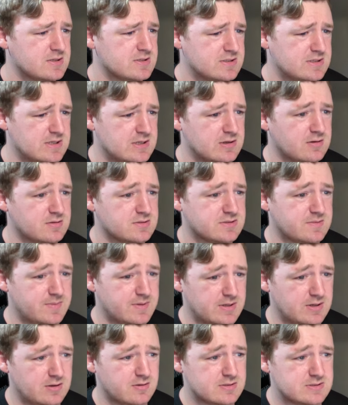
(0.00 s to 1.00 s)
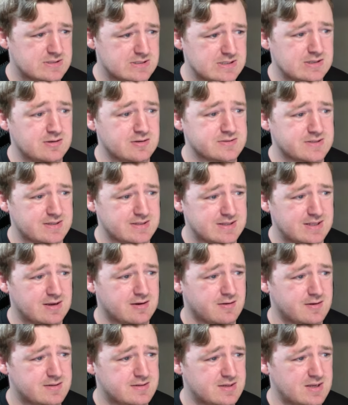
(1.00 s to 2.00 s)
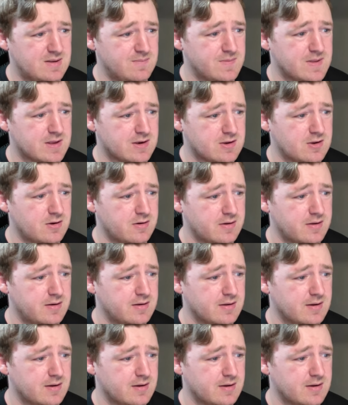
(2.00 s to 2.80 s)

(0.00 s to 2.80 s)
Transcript: Seagulls have been good. Seagulls, I think, are a team that could.